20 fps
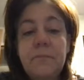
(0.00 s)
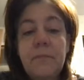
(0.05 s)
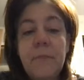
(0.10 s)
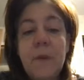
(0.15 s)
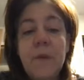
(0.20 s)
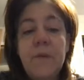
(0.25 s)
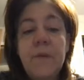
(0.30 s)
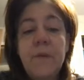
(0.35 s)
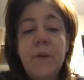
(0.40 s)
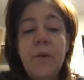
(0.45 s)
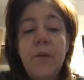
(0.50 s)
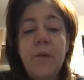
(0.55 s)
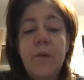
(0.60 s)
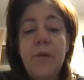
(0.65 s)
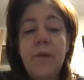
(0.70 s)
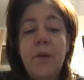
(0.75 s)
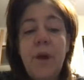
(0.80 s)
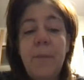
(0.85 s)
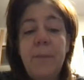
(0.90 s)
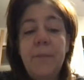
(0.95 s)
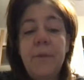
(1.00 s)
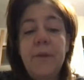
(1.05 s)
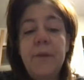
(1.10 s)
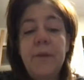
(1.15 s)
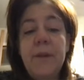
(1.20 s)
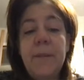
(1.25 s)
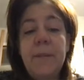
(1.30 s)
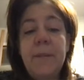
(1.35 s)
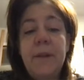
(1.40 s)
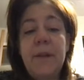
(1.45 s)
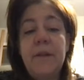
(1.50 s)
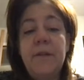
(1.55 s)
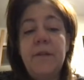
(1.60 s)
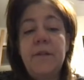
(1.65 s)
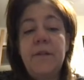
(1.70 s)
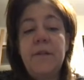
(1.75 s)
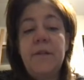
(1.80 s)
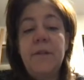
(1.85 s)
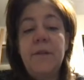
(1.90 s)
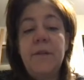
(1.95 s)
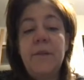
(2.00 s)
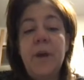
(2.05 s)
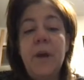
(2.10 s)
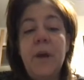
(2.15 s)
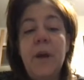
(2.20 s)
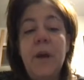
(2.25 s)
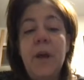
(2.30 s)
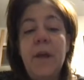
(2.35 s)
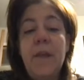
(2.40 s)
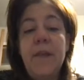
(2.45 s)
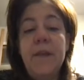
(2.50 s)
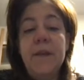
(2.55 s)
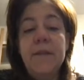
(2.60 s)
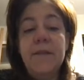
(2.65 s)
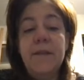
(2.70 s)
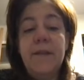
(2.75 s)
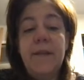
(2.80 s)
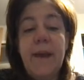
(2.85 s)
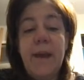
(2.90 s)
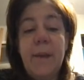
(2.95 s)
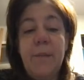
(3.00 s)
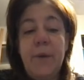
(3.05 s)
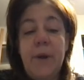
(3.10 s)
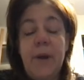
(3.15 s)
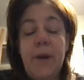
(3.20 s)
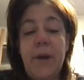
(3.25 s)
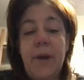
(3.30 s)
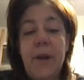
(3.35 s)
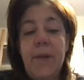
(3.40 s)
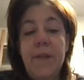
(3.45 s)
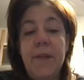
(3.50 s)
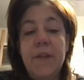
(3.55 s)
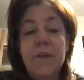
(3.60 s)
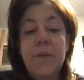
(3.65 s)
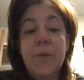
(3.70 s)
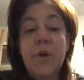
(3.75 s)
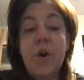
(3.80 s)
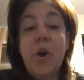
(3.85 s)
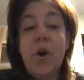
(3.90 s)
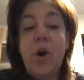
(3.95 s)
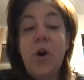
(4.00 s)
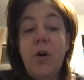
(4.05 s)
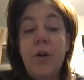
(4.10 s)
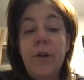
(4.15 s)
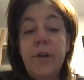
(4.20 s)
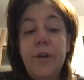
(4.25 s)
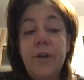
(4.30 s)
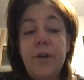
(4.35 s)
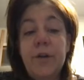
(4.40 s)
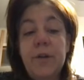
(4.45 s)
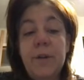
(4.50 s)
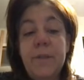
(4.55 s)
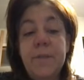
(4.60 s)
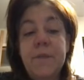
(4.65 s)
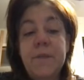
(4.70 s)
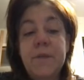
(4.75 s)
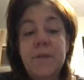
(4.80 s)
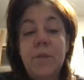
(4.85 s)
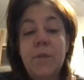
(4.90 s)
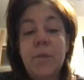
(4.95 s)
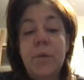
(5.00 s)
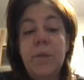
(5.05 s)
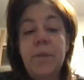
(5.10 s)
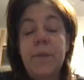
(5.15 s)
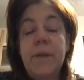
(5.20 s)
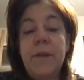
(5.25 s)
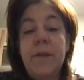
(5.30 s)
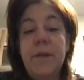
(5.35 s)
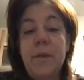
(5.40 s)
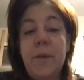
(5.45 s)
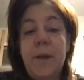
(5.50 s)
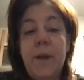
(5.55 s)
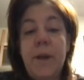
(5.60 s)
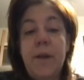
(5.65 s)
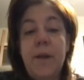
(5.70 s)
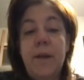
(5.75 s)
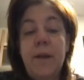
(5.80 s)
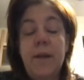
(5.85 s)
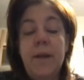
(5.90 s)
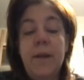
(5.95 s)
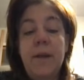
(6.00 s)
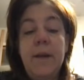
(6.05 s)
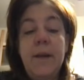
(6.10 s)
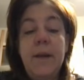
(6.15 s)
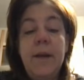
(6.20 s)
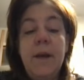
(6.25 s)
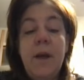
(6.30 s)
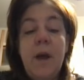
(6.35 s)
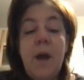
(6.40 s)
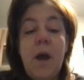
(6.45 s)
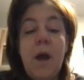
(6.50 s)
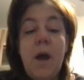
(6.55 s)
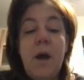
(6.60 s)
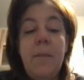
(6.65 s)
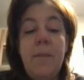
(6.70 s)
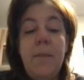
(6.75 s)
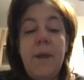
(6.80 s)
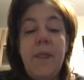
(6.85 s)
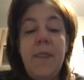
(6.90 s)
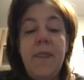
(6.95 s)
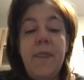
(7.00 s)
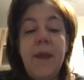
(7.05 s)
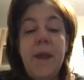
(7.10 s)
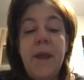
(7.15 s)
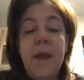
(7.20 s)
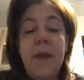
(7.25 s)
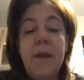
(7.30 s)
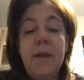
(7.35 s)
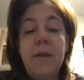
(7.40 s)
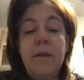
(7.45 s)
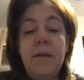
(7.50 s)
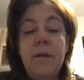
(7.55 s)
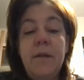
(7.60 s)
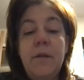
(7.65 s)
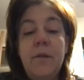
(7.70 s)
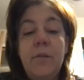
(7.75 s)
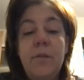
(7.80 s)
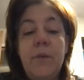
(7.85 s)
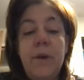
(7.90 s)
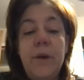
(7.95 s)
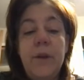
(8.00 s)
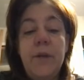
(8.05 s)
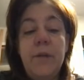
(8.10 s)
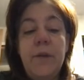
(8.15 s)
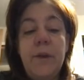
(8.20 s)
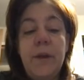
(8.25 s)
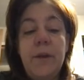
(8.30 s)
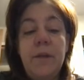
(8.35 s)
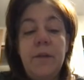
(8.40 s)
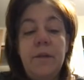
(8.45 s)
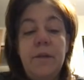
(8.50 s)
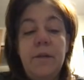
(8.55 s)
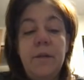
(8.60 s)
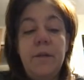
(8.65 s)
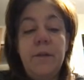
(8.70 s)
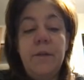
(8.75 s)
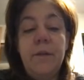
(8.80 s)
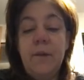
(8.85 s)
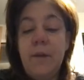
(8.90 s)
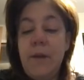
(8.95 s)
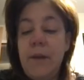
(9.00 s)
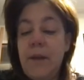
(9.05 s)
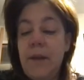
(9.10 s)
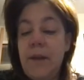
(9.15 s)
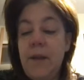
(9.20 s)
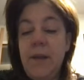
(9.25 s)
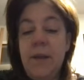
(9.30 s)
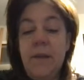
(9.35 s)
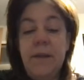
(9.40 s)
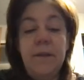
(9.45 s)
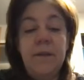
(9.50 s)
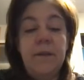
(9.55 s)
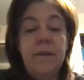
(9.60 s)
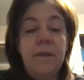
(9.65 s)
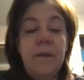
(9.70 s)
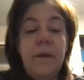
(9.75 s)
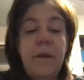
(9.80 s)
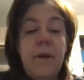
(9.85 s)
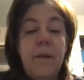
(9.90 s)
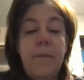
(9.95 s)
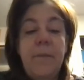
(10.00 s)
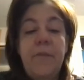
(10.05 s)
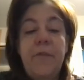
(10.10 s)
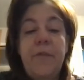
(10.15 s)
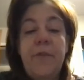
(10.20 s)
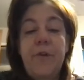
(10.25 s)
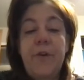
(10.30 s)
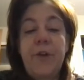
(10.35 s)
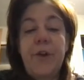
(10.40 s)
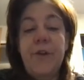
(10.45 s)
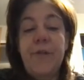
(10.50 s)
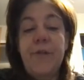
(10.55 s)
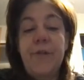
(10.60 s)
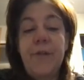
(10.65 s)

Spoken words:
So you'll upload them into this library, and that's where all your clips will be located. And then what you can do is for your